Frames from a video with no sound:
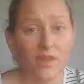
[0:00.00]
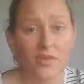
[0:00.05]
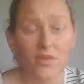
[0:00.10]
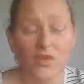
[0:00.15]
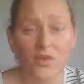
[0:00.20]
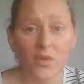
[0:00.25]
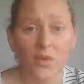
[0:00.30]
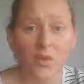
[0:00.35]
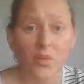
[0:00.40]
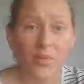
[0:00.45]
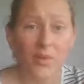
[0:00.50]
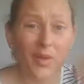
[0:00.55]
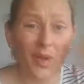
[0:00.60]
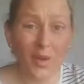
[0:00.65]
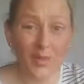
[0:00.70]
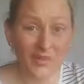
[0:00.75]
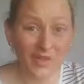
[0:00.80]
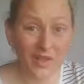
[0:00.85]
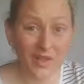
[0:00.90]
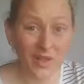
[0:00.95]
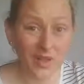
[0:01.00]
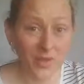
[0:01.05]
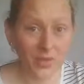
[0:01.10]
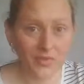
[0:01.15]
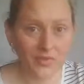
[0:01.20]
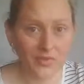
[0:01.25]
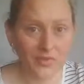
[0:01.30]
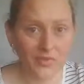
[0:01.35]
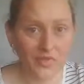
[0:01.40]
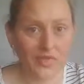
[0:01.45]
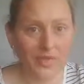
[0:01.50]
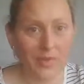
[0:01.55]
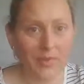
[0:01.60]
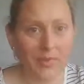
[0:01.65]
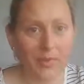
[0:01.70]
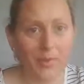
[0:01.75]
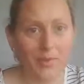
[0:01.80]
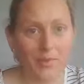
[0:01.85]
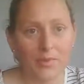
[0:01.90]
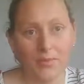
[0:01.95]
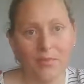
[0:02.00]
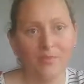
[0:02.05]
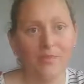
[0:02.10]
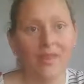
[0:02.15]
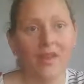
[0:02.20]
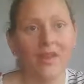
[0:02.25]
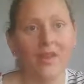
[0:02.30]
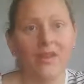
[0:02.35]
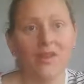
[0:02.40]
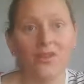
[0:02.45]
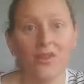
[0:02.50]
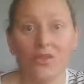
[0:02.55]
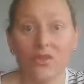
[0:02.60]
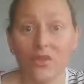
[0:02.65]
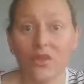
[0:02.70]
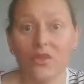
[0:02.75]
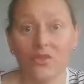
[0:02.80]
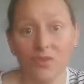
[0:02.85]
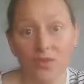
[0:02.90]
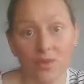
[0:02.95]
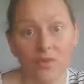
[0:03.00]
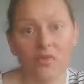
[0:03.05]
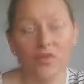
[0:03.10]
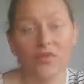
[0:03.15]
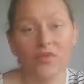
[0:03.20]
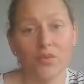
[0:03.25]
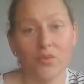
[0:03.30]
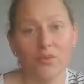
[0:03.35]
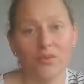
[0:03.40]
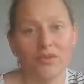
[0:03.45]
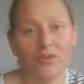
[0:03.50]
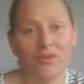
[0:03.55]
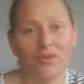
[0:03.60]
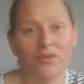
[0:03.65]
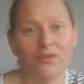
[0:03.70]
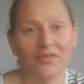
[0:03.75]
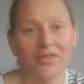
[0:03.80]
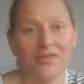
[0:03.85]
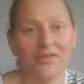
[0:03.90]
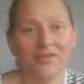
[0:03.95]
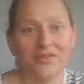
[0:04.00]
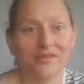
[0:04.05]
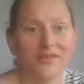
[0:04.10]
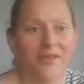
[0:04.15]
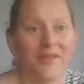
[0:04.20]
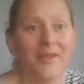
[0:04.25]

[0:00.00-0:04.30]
So perhaps I'll help you step up, so you can transform your love life.